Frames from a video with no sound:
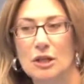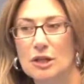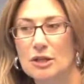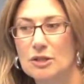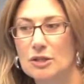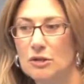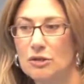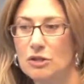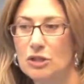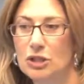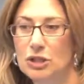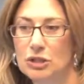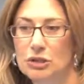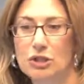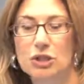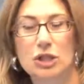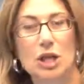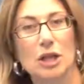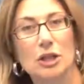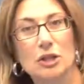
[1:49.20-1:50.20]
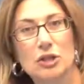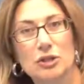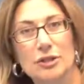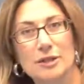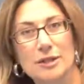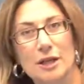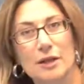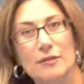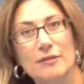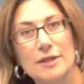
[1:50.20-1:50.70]
So you challenge
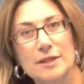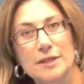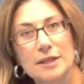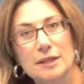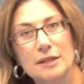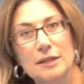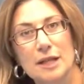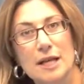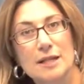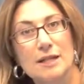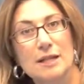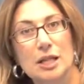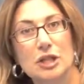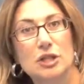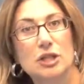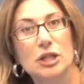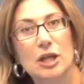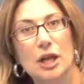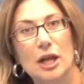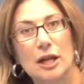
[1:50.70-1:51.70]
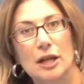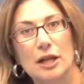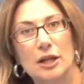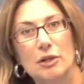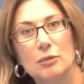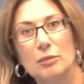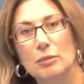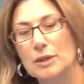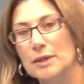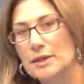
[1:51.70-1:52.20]
yourself as an educator,
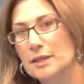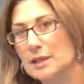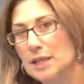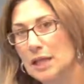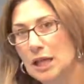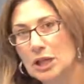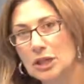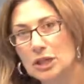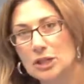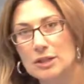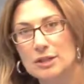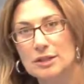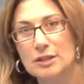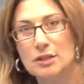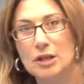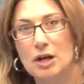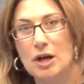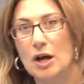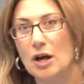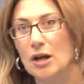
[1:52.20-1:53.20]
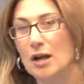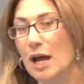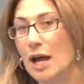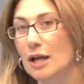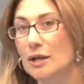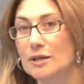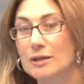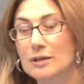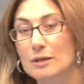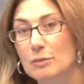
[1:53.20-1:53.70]
your presentation style, how
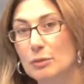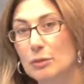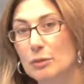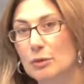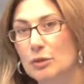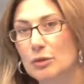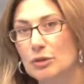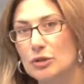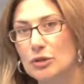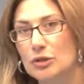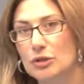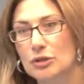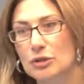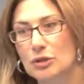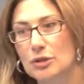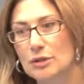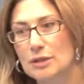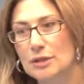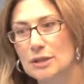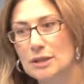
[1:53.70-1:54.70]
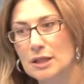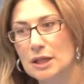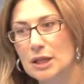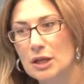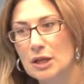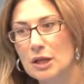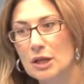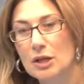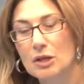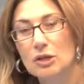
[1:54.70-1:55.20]
you support the students.
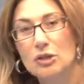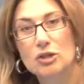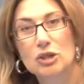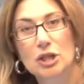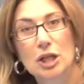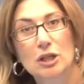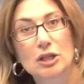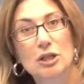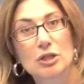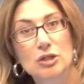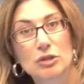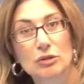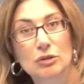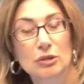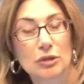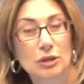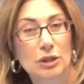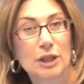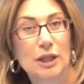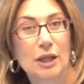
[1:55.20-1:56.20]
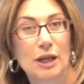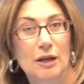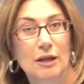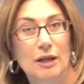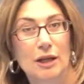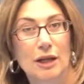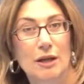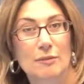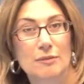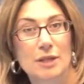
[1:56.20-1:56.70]
You challenge your learning
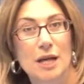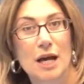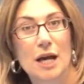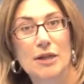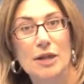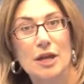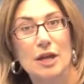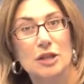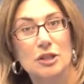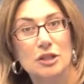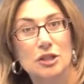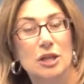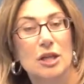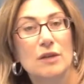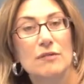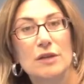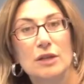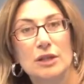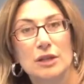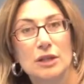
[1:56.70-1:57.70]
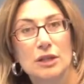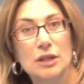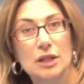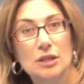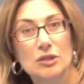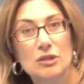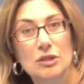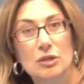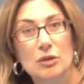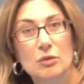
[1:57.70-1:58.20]
outcomes. Are they achieving the
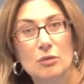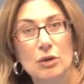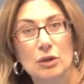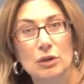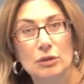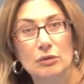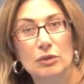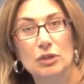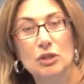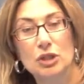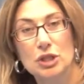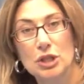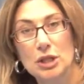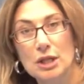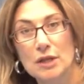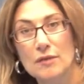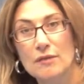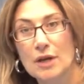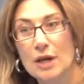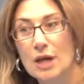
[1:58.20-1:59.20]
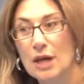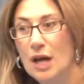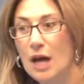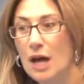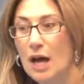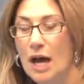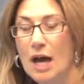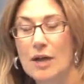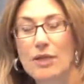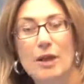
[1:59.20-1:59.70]
things that you want to achieve?
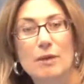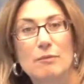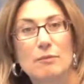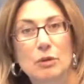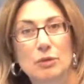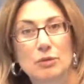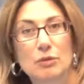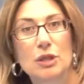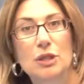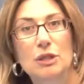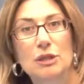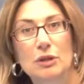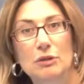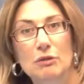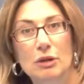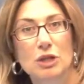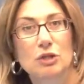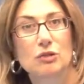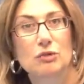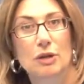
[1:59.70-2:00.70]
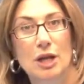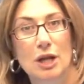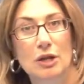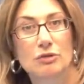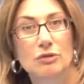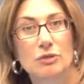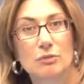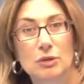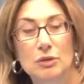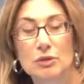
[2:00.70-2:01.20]
Are they building the graduate
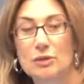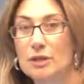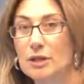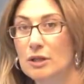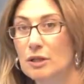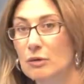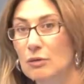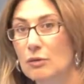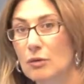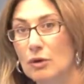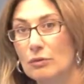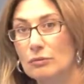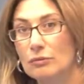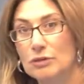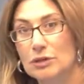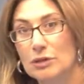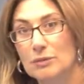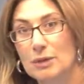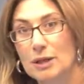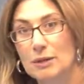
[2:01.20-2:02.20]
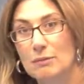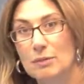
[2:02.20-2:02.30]
attributes that you want to be